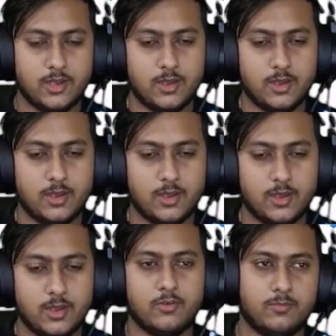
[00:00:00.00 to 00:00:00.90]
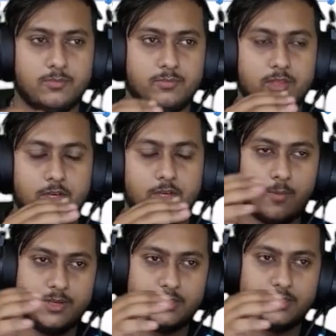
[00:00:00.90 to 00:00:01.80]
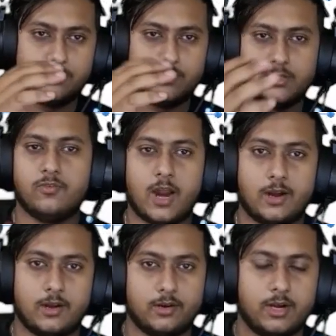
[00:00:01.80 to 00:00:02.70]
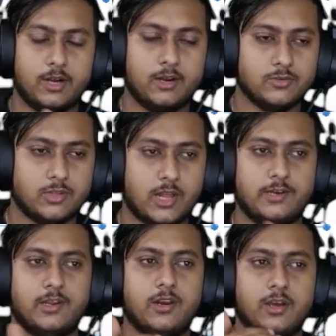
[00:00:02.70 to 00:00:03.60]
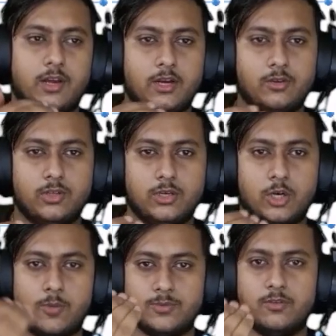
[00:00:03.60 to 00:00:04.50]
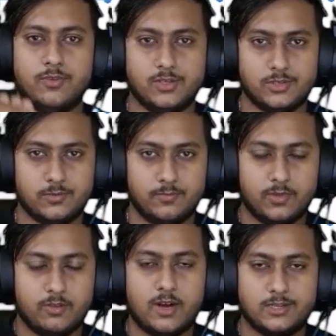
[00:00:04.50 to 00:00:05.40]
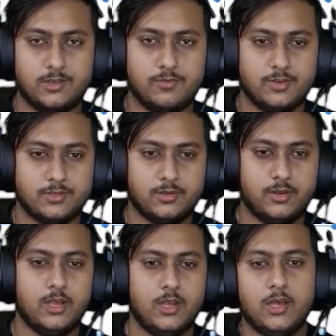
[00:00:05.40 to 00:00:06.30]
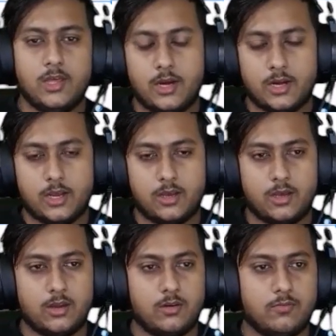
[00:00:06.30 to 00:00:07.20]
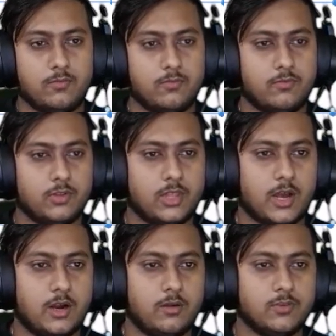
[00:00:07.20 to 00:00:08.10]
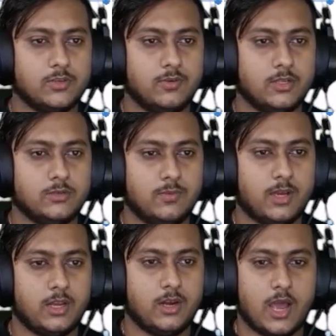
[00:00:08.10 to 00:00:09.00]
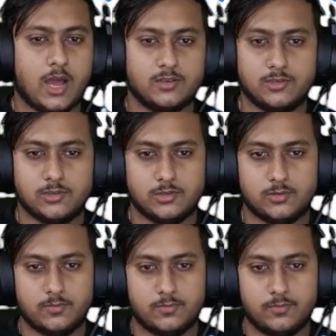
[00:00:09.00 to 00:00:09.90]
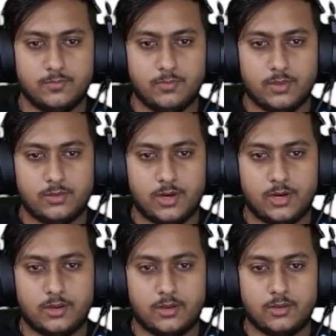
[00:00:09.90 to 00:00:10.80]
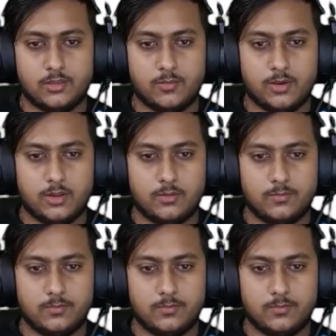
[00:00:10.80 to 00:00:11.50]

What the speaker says: Basically, from the top, it must be flat, right? So that it can connect to the top surface, flat surface, right? And for that, first of all, let's make an axis, right, in the middle.